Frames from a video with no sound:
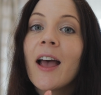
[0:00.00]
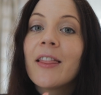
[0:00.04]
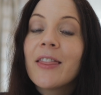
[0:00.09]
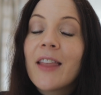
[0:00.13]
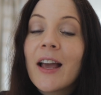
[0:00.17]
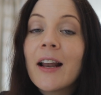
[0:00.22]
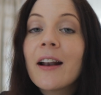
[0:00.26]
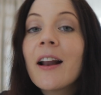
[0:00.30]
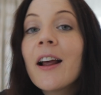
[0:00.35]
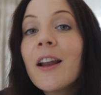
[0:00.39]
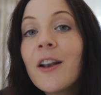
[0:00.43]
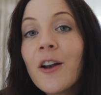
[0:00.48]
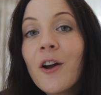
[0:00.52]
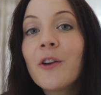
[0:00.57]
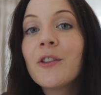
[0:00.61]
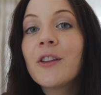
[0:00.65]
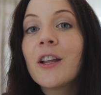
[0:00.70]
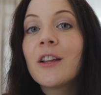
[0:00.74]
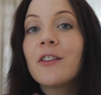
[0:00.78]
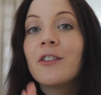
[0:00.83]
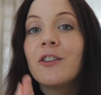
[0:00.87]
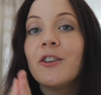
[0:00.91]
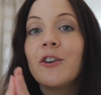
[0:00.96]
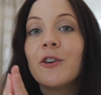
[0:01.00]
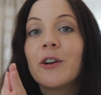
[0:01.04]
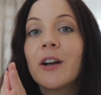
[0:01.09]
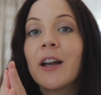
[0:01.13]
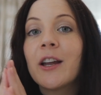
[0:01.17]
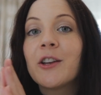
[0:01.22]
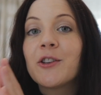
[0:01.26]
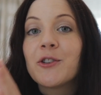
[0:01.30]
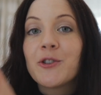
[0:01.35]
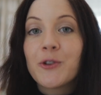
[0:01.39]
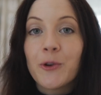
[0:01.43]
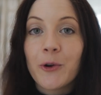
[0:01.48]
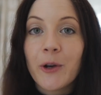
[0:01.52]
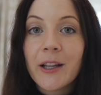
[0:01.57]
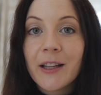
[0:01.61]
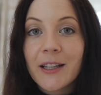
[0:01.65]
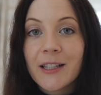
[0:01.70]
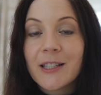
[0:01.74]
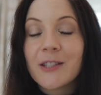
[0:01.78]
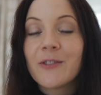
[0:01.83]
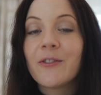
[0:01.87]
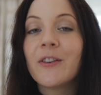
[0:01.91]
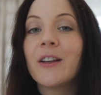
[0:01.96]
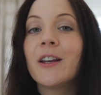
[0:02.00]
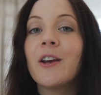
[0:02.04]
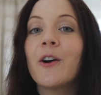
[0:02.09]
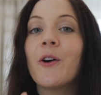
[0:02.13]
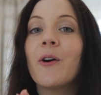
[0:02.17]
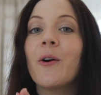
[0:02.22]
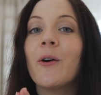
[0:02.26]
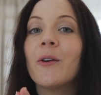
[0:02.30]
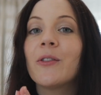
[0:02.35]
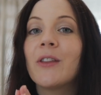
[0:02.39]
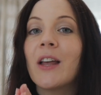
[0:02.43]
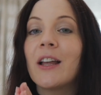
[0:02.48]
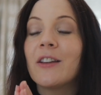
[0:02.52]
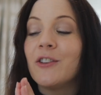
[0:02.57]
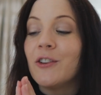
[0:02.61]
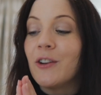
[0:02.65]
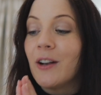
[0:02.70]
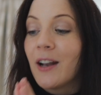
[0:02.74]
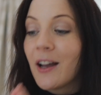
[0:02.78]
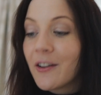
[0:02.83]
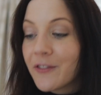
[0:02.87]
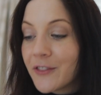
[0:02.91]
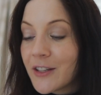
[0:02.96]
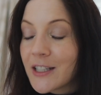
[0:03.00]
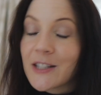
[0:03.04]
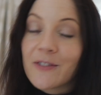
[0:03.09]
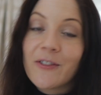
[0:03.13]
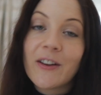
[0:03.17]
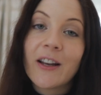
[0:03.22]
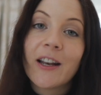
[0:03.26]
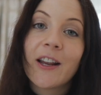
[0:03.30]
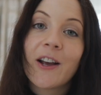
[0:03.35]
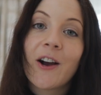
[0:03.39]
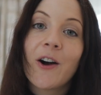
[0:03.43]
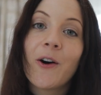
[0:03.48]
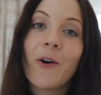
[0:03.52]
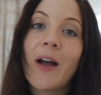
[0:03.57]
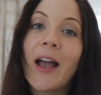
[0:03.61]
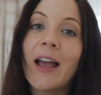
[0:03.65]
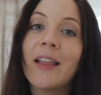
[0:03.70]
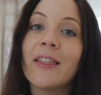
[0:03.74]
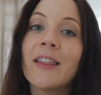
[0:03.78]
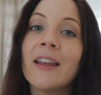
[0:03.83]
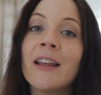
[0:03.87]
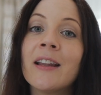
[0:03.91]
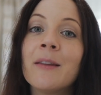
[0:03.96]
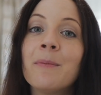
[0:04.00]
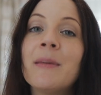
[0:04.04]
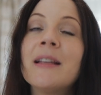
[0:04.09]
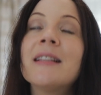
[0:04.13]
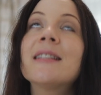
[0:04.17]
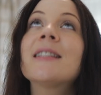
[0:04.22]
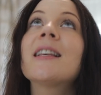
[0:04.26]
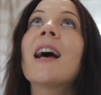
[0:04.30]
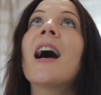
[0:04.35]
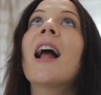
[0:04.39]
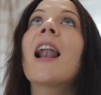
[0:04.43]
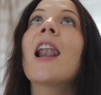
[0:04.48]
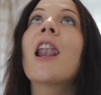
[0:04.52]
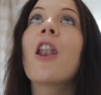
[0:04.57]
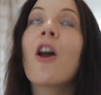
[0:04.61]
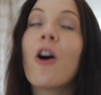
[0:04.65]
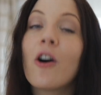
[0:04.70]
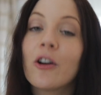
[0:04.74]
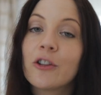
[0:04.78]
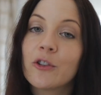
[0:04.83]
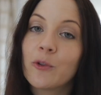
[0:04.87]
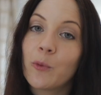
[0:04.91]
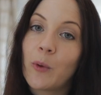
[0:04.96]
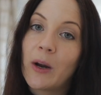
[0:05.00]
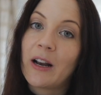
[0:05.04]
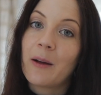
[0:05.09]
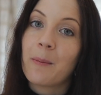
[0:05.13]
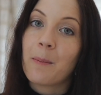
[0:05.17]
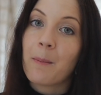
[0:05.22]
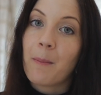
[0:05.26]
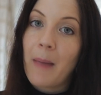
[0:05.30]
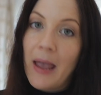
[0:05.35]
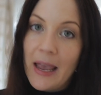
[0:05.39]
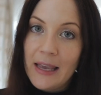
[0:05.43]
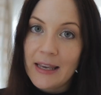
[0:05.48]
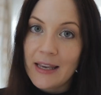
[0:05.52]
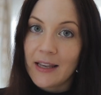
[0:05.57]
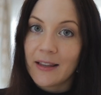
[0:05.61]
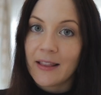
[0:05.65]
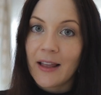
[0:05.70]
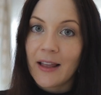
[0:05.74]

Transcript: then I know that you're enjoying this video, that you love this video, and that means a lot when I'm making